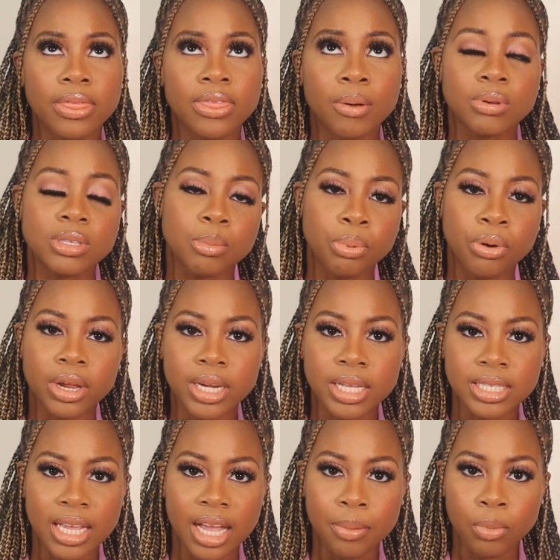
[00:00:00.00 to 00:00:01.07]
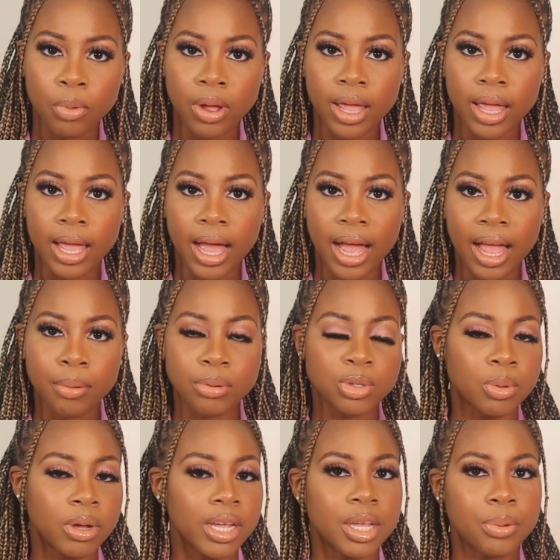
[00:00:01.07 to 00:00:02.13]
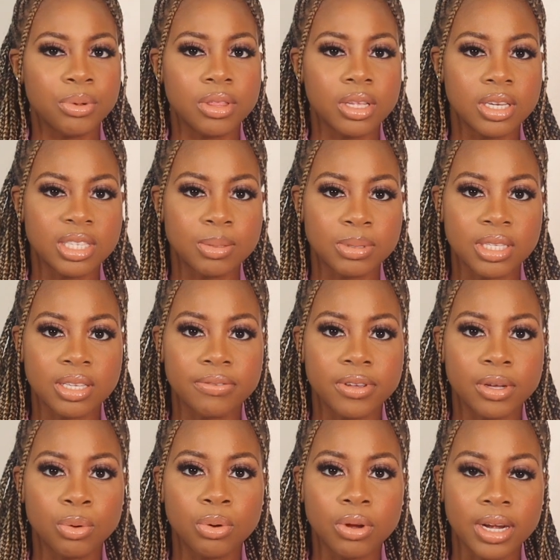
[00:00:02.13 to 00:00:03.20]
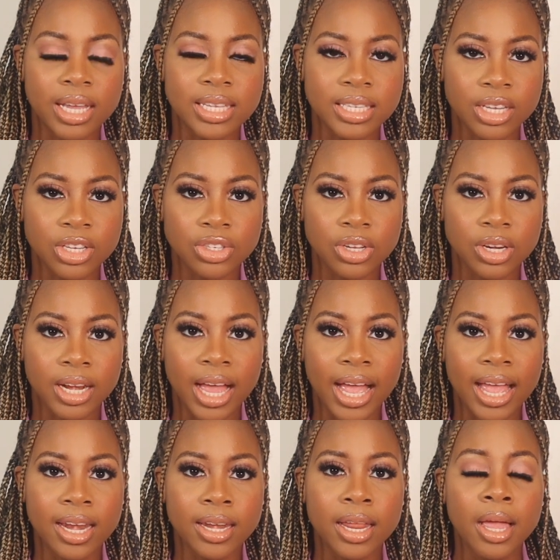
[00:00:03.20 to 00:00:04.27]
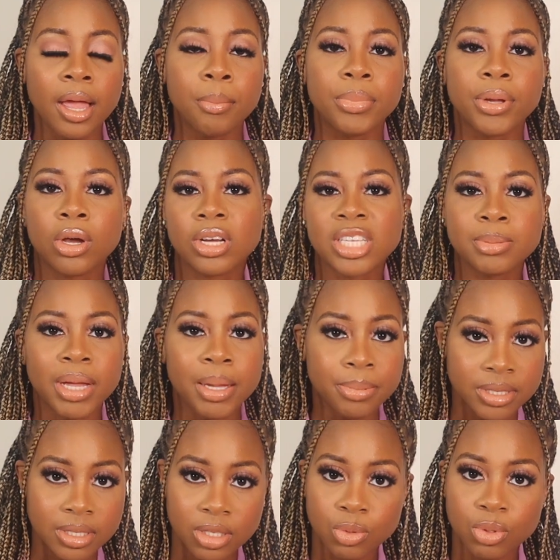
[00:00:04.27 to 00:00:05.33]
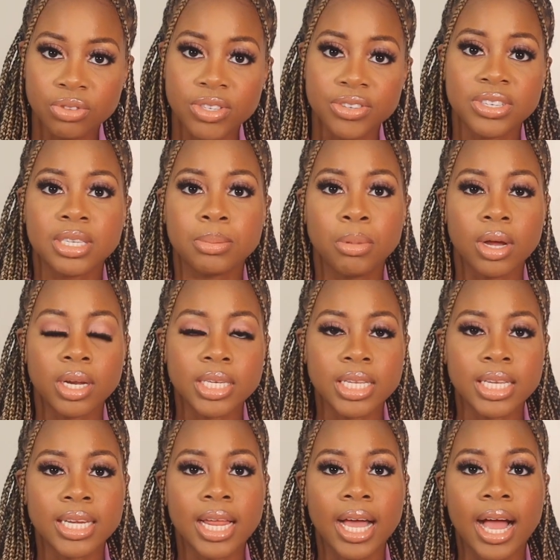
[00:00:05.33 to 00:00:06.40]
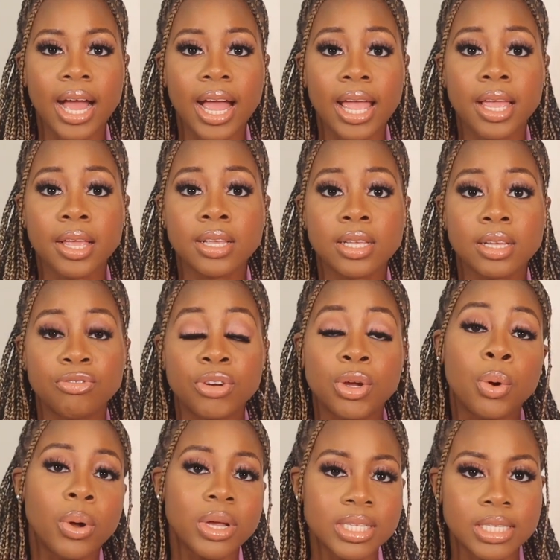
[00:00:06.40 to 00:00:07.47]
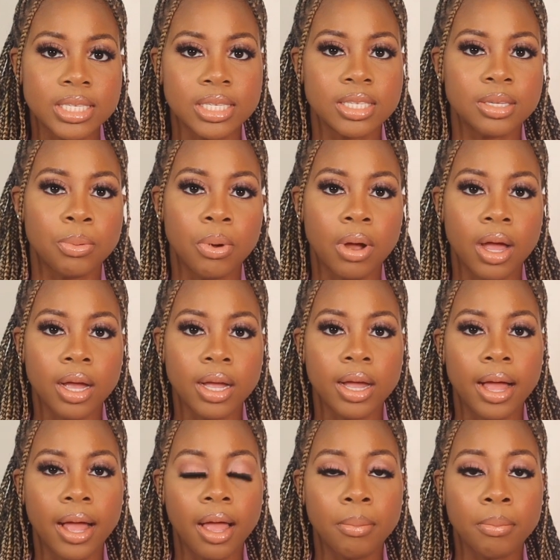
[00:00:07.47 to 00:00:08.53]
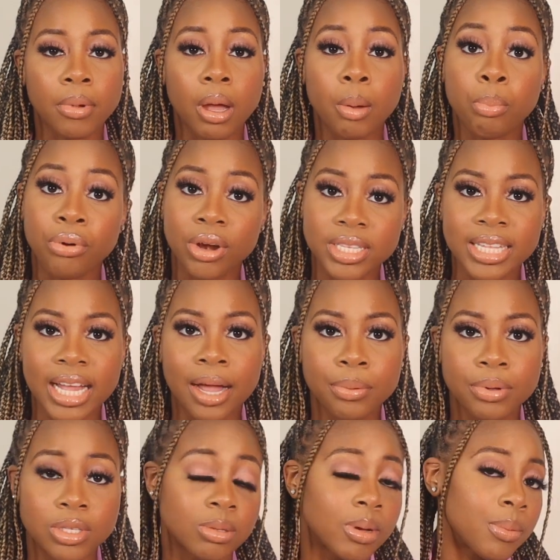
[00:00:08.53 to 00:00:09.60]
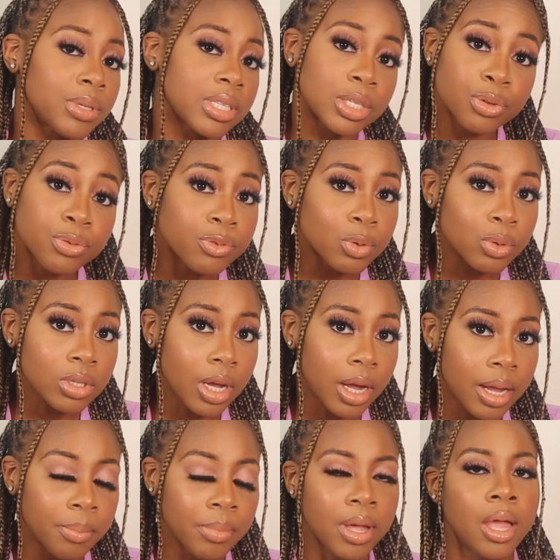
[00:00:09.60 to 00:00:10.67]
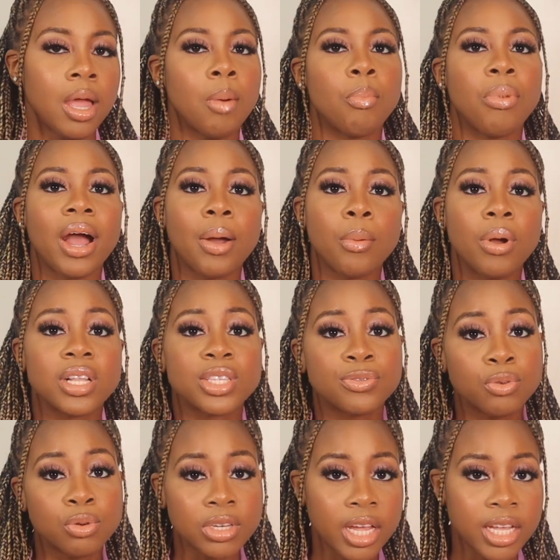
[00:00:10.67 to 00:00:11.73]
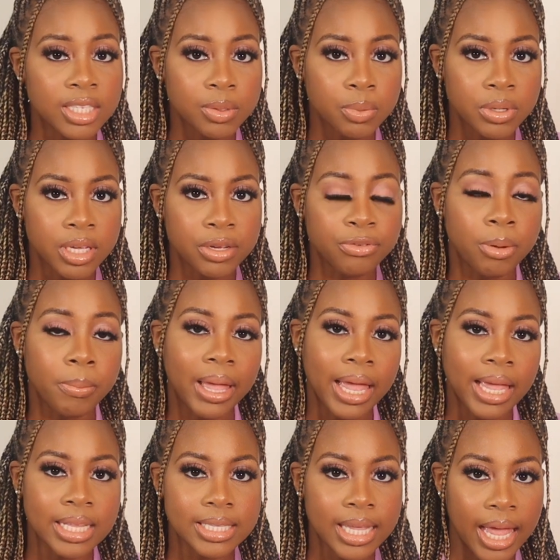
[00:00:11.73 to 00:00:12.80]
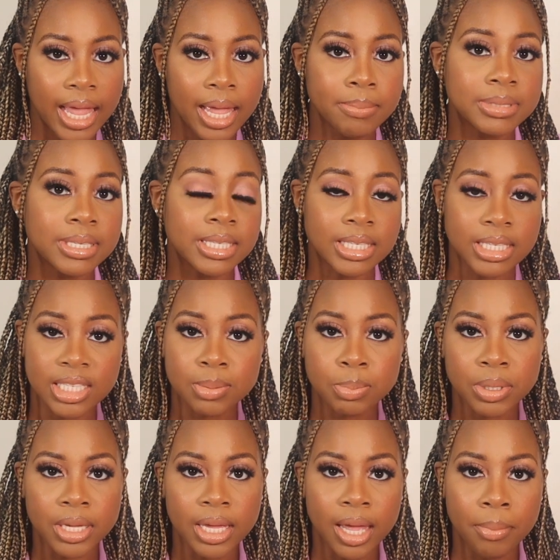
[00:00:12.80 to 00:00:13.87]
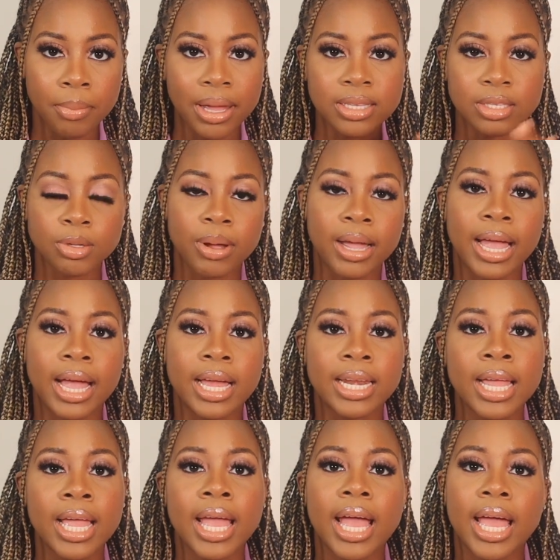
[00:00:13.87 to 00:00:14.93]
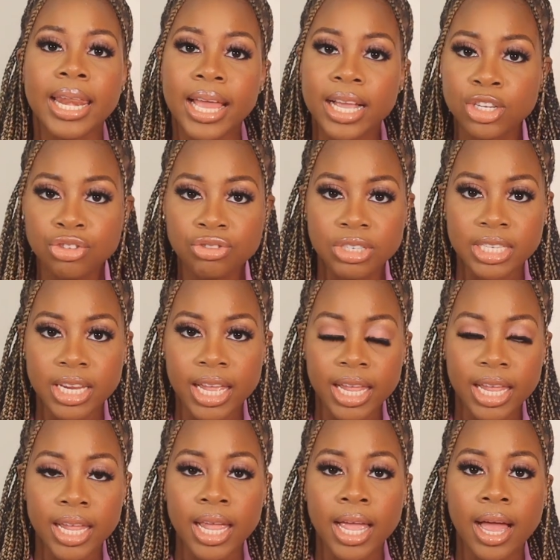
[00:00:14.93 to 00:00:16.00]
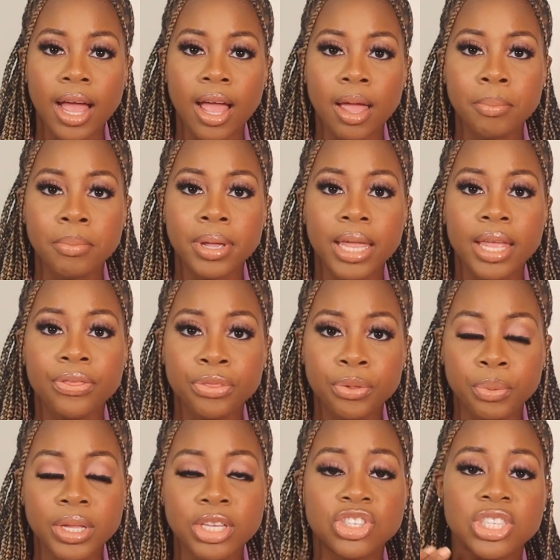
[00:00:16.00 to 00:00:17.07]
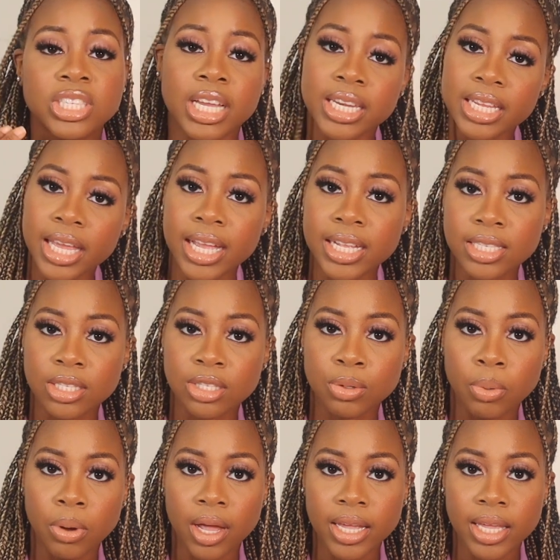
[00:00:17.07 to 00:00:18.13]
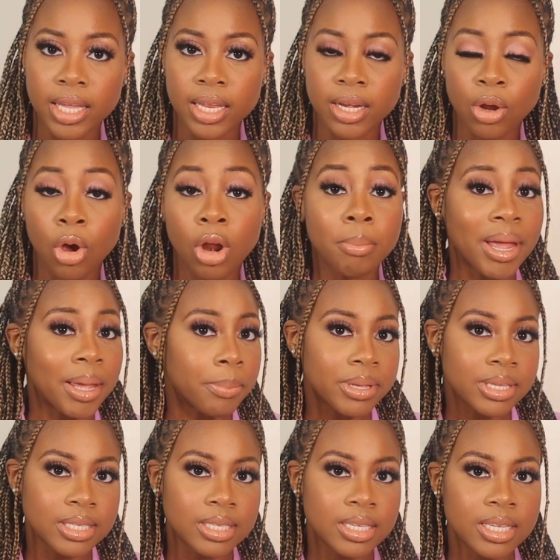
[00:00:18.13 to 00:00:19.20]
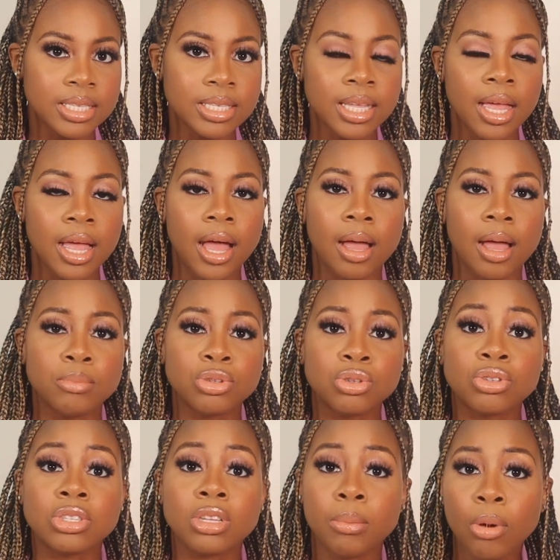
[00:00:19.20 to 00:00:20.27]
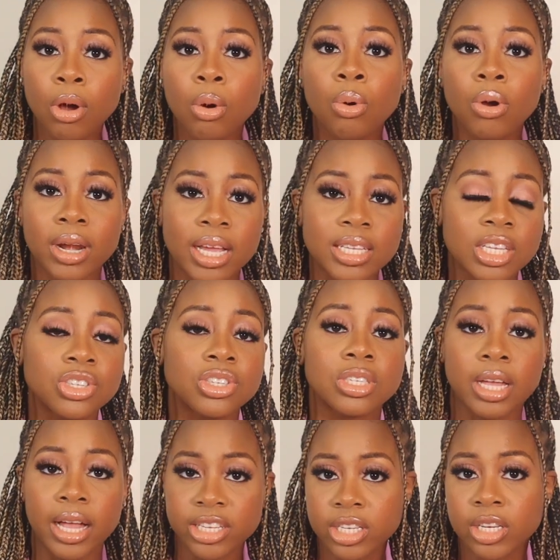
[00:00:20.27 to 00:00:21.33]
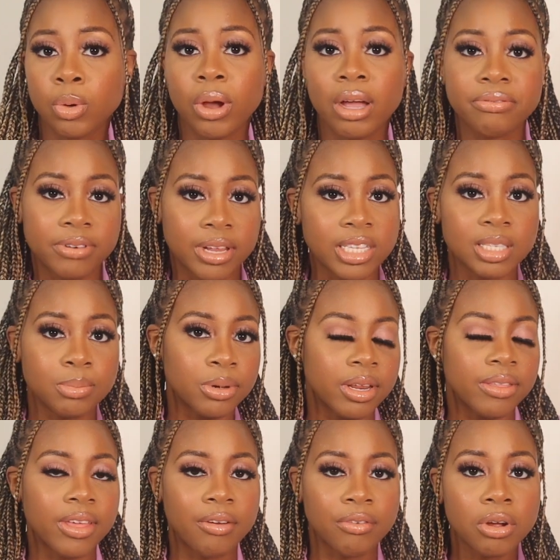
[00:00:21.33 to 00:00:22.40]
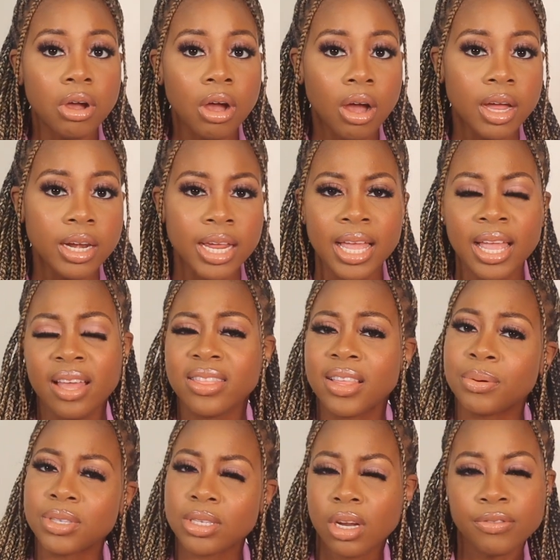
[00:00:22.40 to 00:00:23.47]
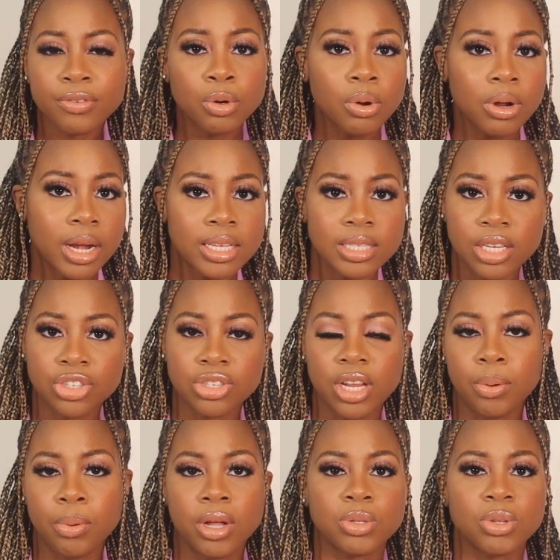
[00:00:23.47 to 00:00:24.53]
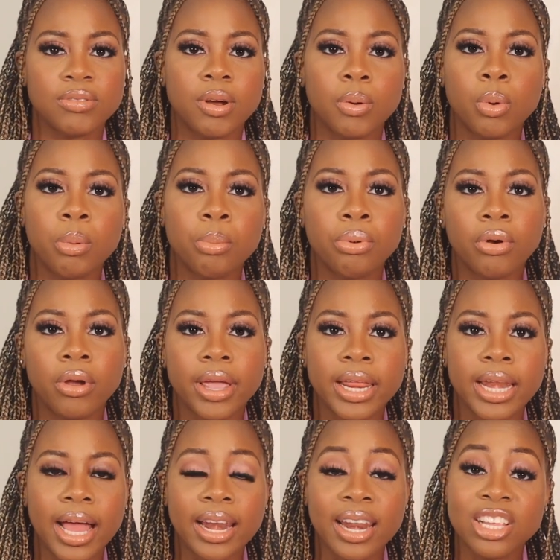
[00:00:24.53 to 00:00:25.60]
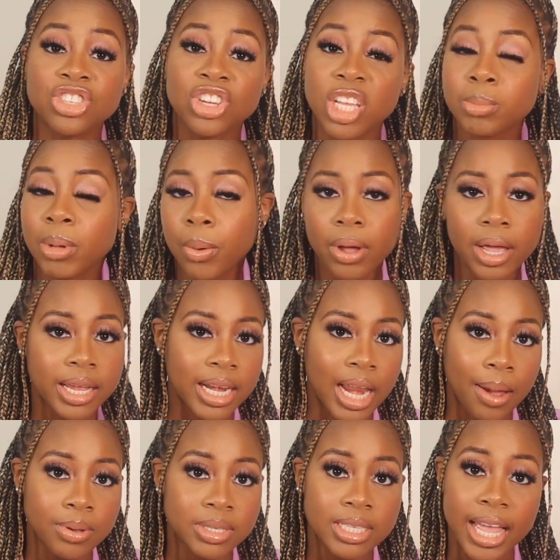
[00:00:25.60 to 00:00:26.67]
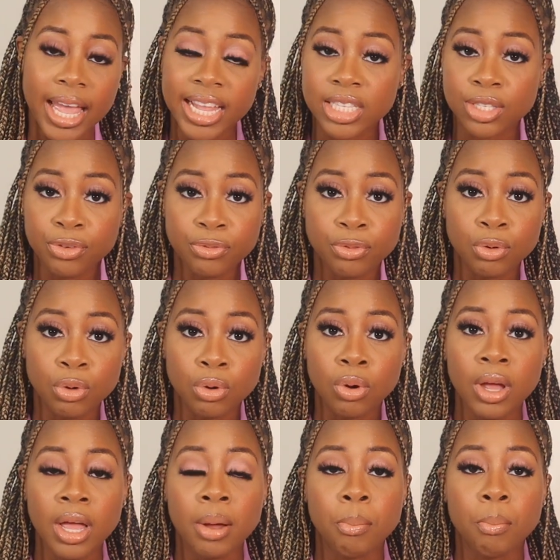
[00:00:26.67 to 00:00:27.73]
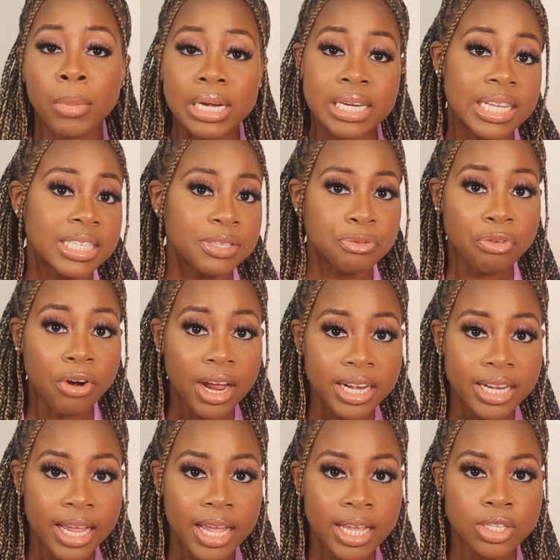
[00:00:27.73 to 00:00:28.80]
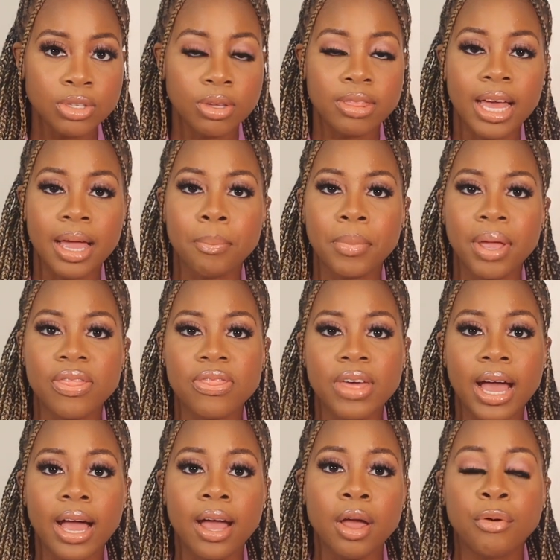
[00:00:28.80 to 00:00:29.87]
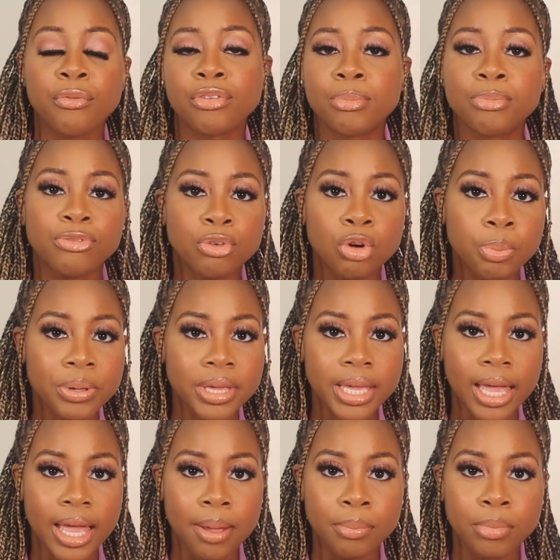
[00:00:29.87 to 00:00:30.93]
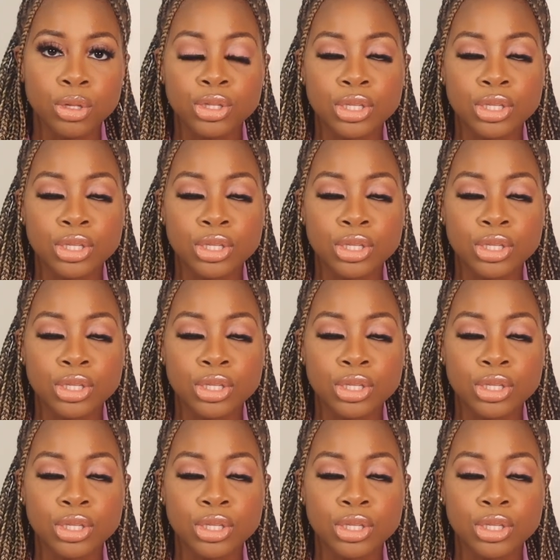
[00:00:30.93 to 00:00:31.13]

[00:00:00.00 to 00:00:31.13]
There was a point in time where I was working within a specific organization, and because my business was very demanding, I requested to work compressed hours. So I was still full-time, but I worked 4 days a week from 8 a.m. to 6 p.m. and so I had an extra day in the week just dedicated to working on my business. So some organizations are actually quite flexible in that regard. There was another organization I worked with at one point, and I changed my working hours to 8 to 4 Monday to Friday. So that meant that from 4 p.m.